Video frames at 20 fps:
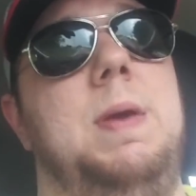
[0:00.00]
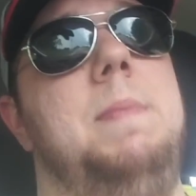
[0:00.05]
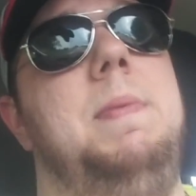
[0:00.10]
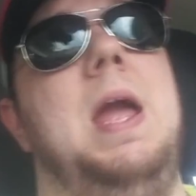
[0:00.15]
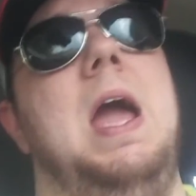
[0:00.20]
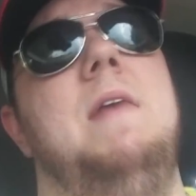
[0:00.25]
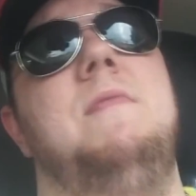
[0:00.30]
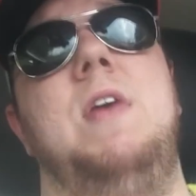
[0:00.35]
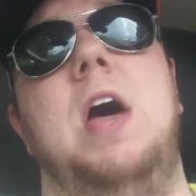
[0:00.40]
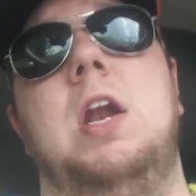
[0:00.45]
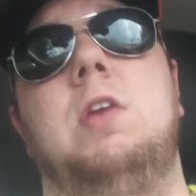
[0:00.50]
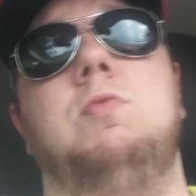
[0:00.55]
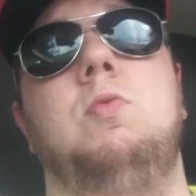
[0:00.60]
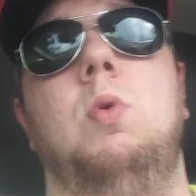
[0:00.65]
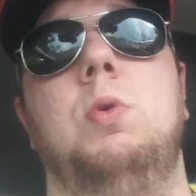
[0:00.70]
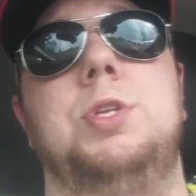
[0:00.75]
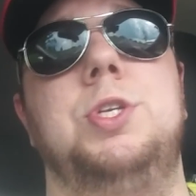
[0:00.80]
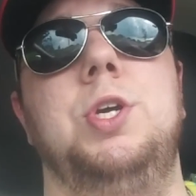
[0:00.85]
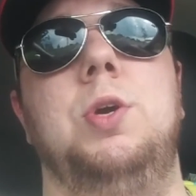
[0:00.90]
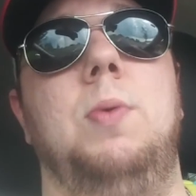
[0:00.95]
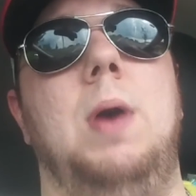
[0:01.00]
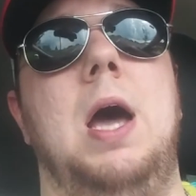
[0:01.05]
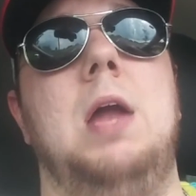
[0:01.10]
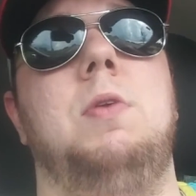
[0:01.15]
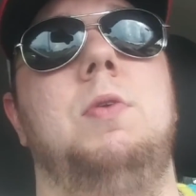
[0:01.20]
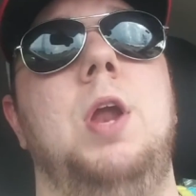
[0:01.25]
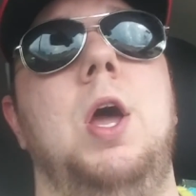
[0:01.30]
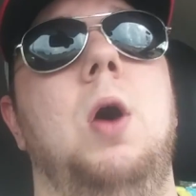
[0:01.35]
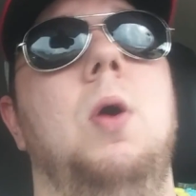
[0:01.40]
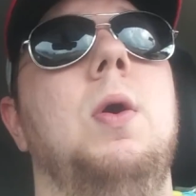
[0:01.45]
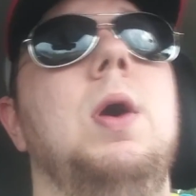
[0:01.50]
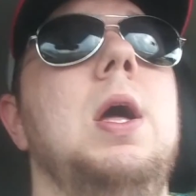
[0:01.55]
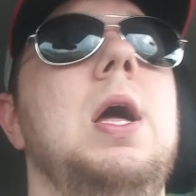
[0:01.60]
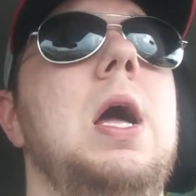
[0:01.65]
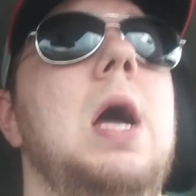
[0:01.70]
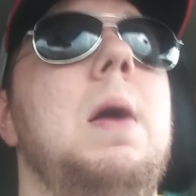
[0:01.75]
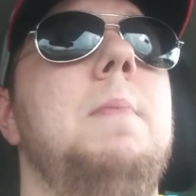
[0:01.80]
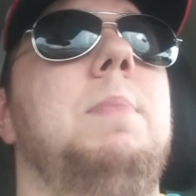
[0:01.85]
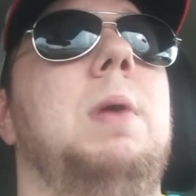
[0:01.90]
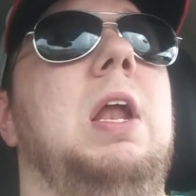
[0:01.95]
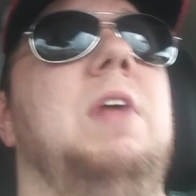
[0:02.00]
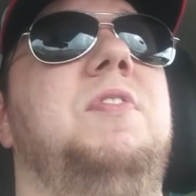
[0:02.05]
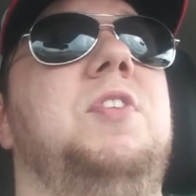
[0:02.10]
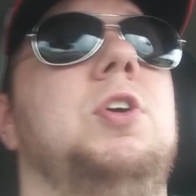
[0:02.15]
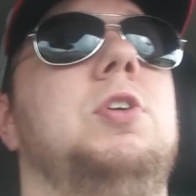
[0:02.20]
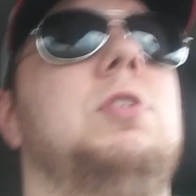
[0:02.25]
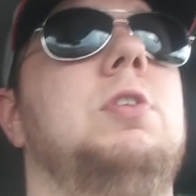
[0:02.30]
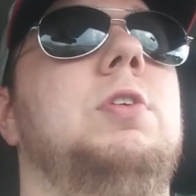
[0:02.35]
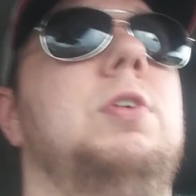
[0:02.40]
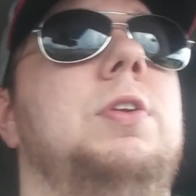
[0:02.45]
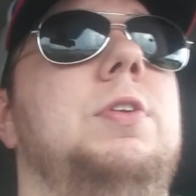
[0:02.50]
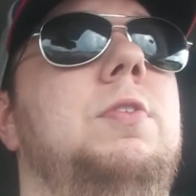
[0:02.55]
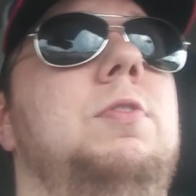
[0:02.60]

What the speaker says: Maybe have that a rule too. I don't know. But if you